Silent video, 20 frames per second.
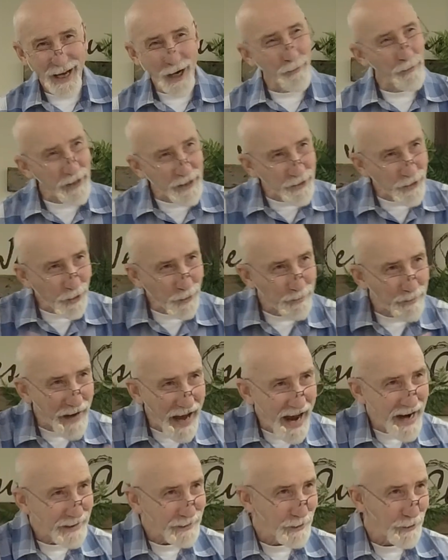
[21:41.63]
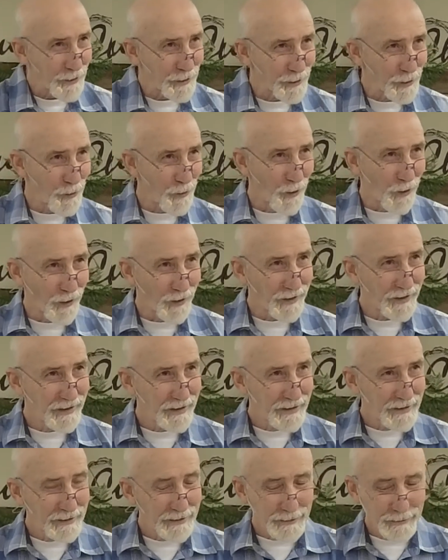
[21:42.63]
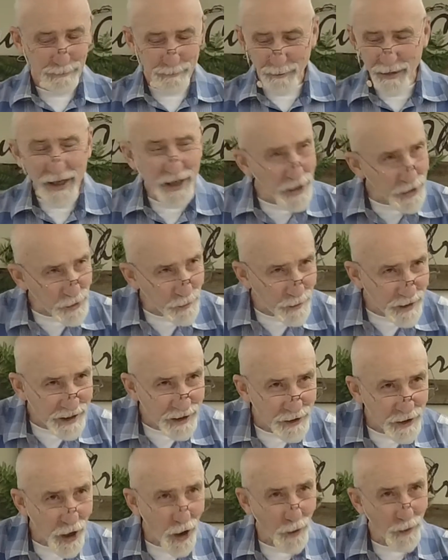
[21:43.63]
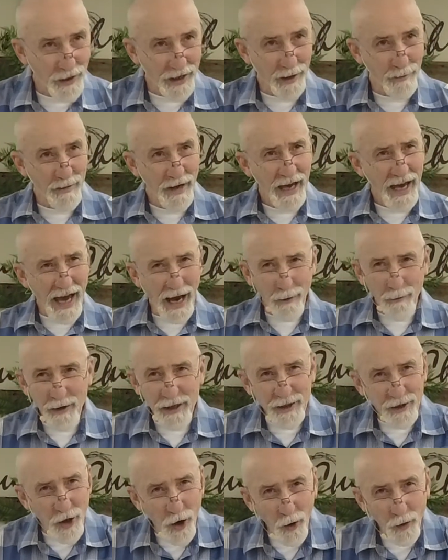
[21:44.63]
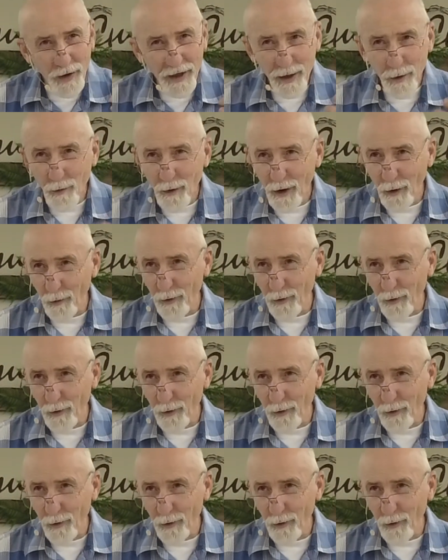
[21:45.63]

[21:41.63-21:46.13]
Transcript: and we turn back to the Lord because we know Him and we know He will